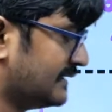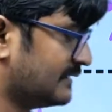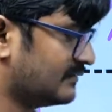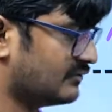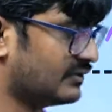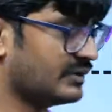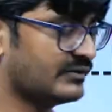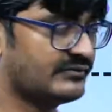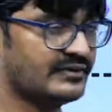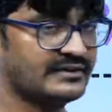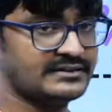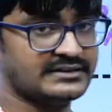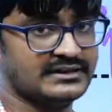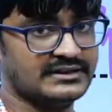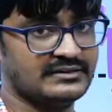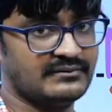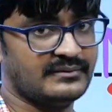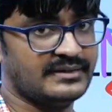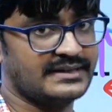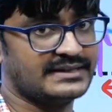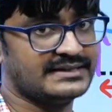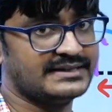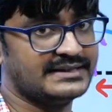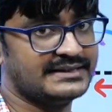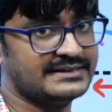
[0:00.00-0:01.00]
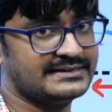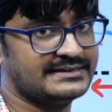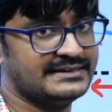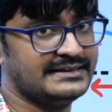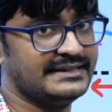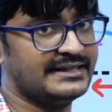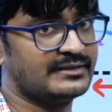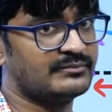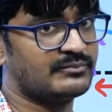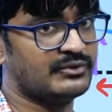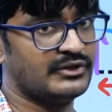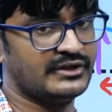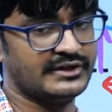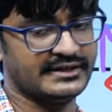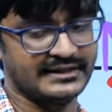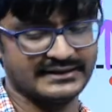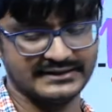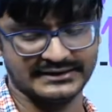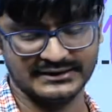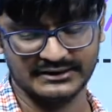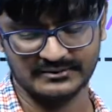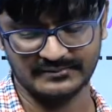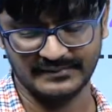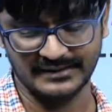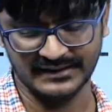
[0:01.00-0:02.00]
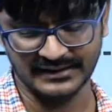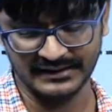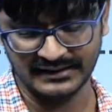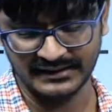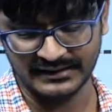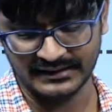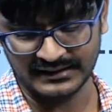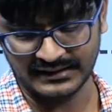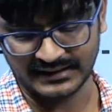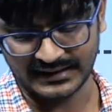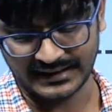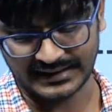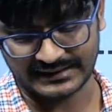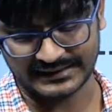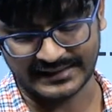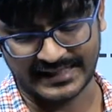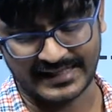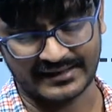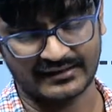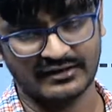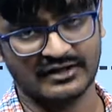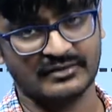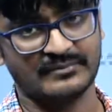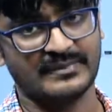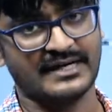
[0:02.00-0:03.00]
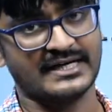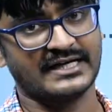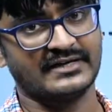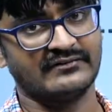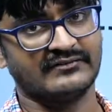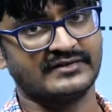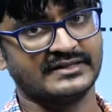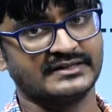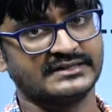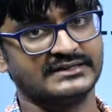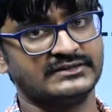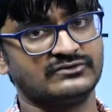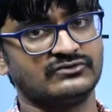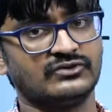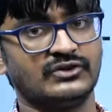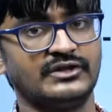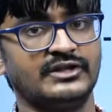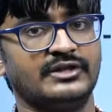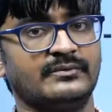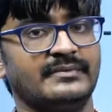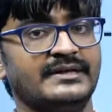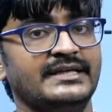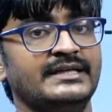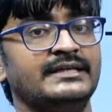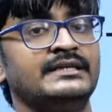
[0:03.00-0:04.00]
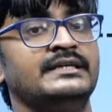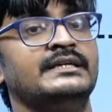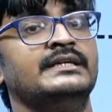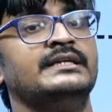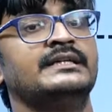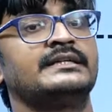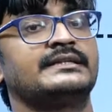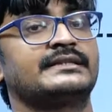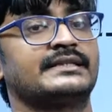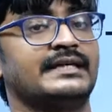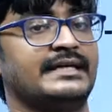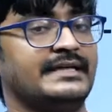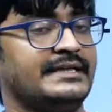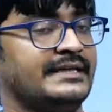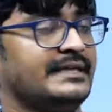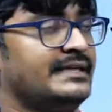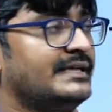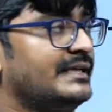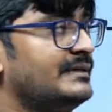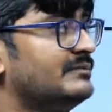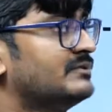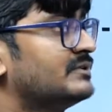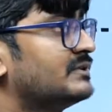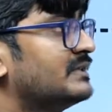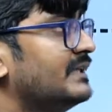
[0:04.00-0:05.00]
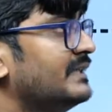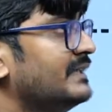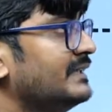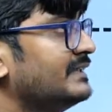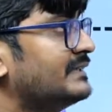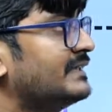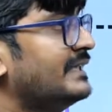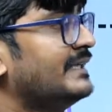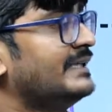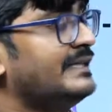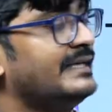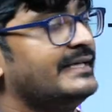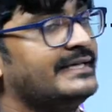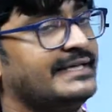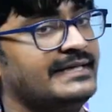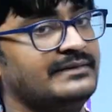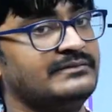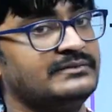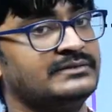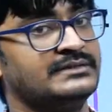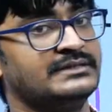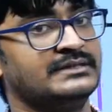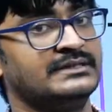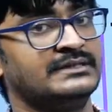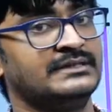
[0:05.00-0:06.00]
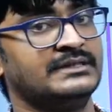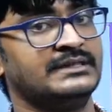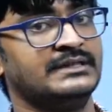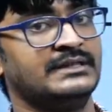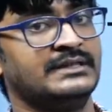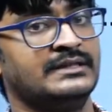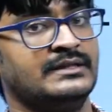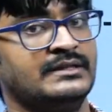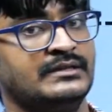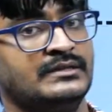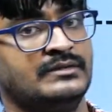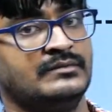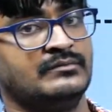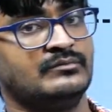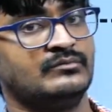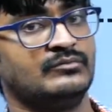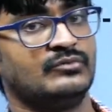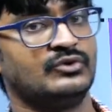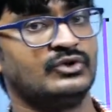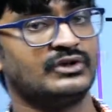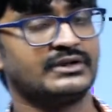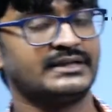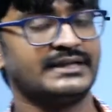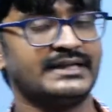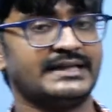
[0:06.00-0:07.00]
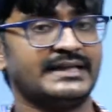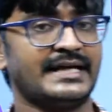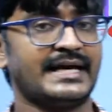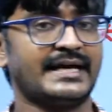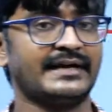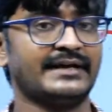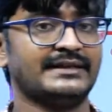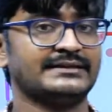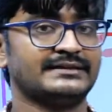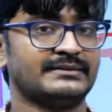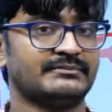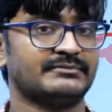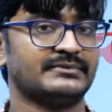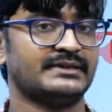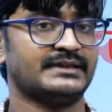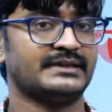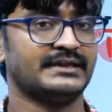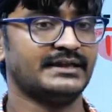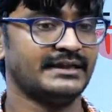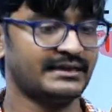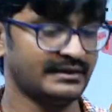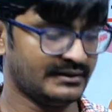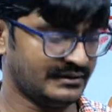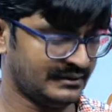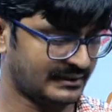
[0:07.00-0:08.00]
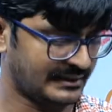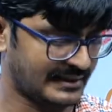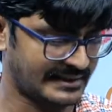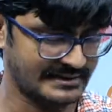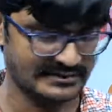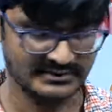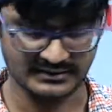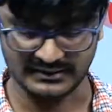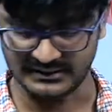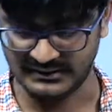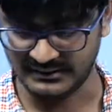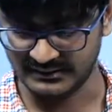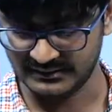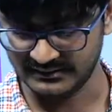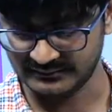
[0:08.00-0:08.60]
25 centimeter, that is near point adjustment, and the angular magnification is going to be 30 times, that is 30 times more than the angle subtended naturally,